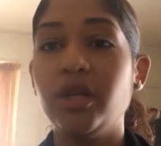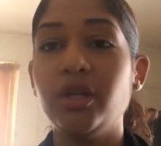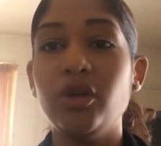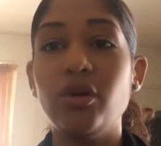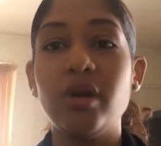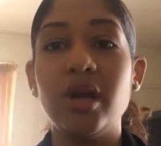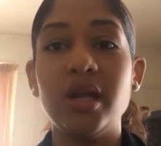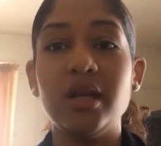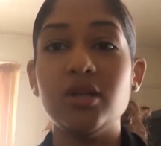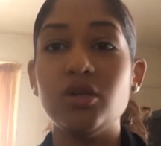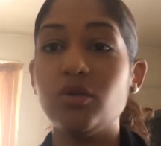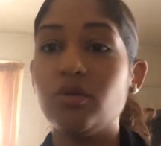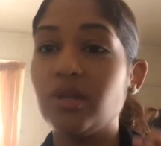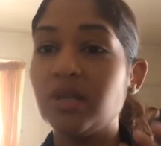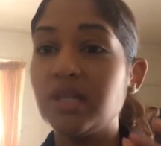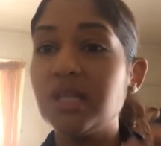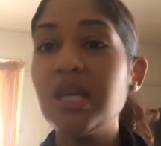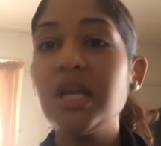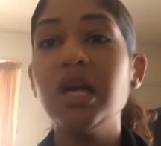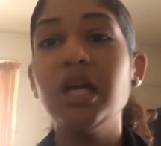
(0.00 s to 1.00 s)
You can do the
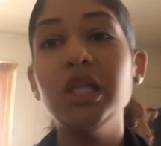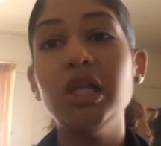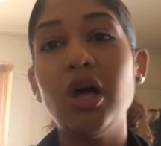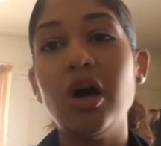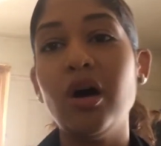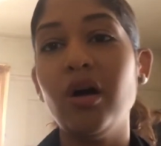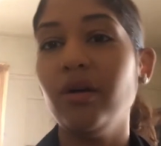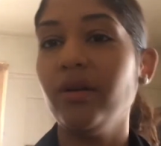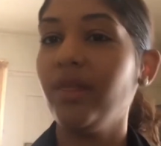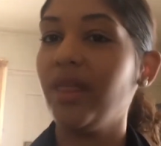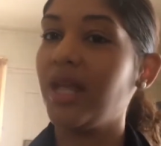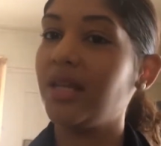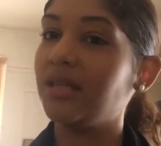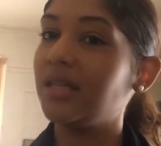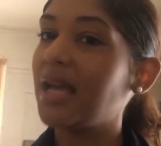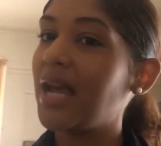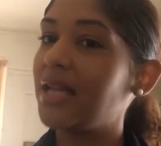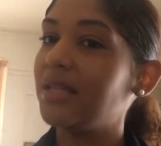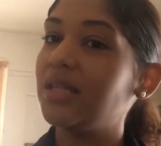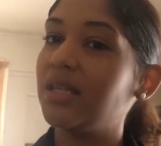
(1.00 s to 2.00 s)
sing-along, then
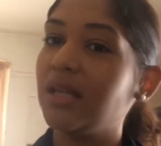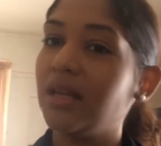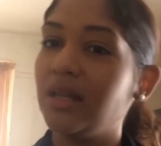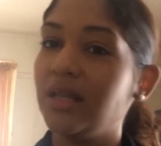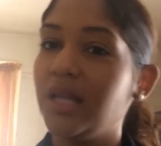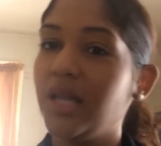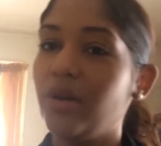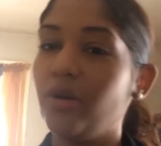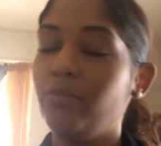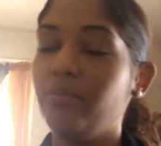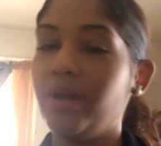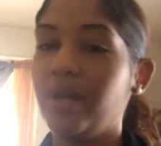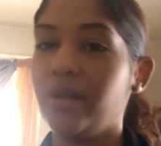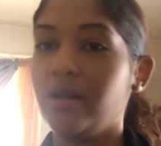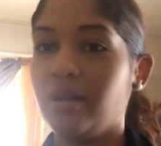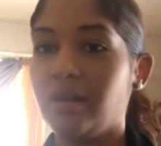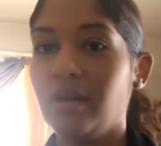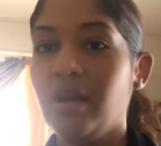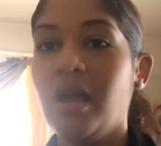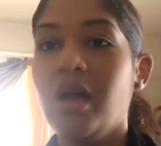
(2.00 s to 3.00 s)
dancing a little
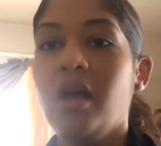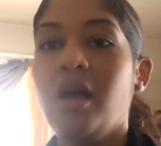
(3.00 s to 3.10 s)
bit,